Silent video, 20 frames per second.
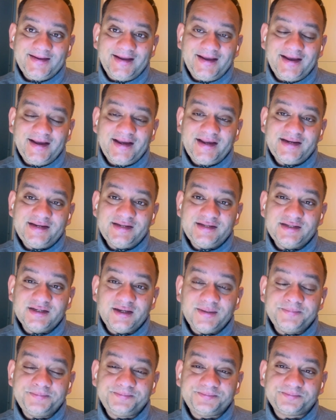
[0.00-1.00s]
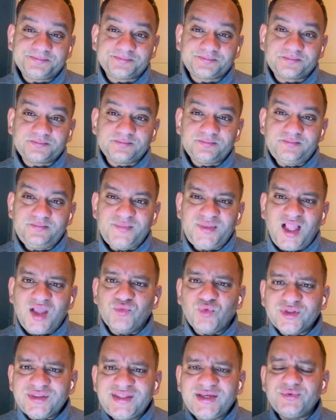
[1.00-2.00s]
And
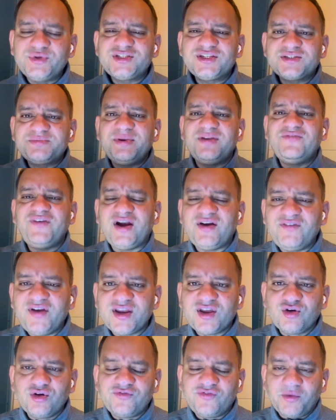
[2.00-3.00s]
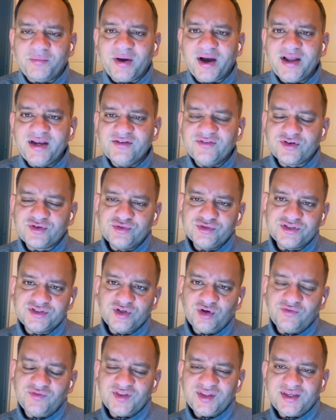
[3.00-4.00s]
one thing which has been very, very good for Bayer Leverkusen
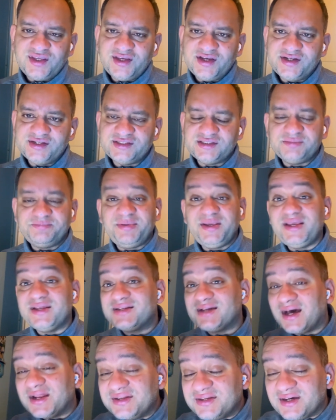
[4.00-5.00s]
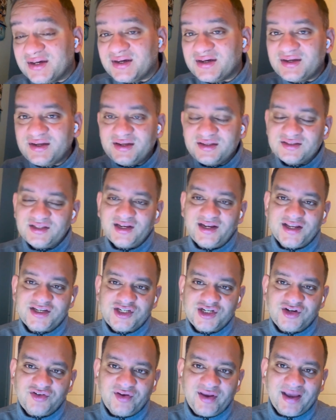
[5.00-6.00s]
over the years, be it under the
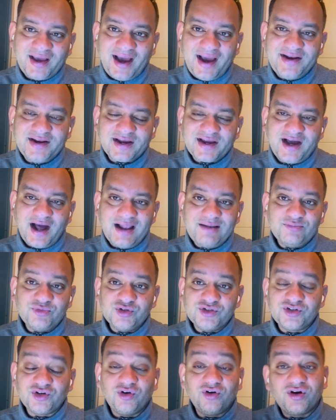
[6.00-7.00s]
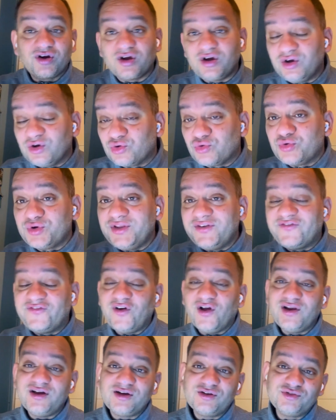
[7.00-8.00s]
legendary Rainer Kallmund or Rudi
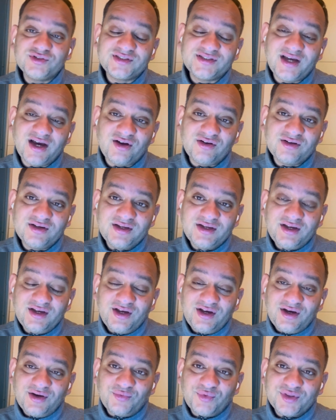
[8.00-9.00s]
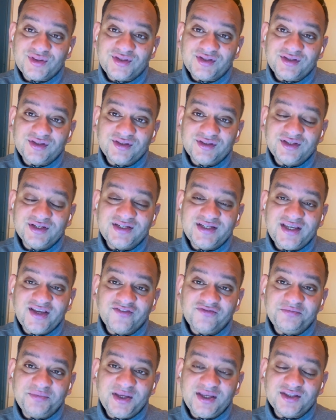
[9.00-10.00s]
Völler, who's now with the
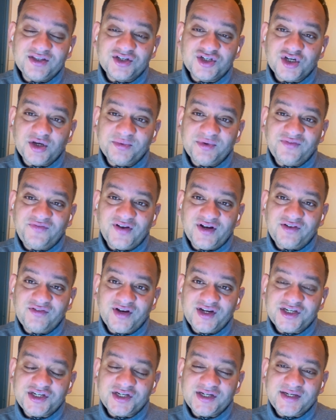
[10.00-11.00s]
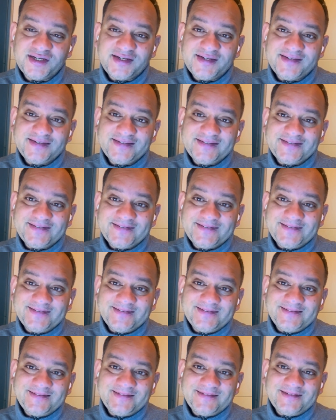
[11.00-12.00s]
DFB, the German Federation,
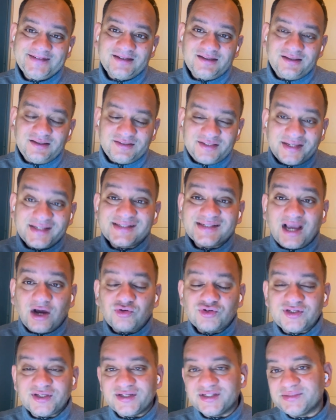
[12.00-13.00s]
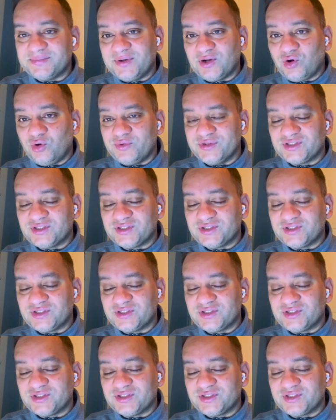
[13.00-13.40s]
their scouting has been always